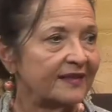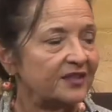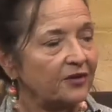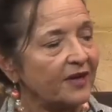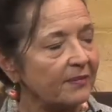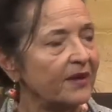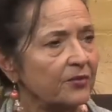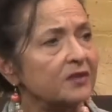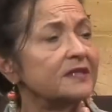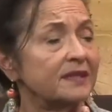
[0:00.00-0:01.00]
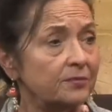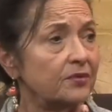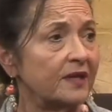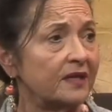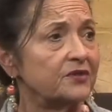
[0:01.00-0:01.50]
It's, can be real
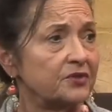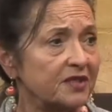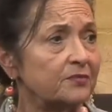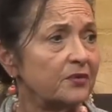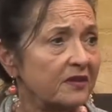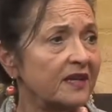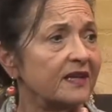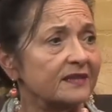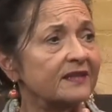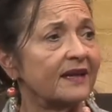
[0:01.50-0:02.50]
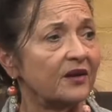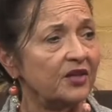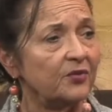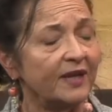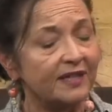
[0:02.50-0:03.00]
simple gifts or simple things that
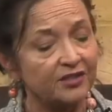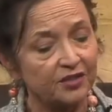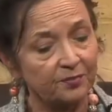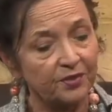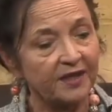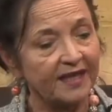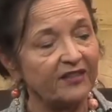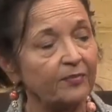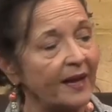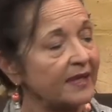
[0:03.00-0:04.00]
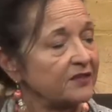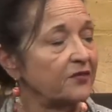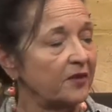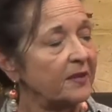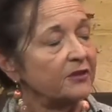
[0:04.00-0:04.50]
we can just put in gift bags
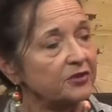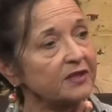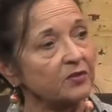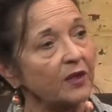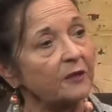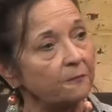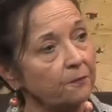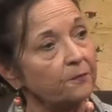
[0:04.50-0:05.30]
for the mothers as well.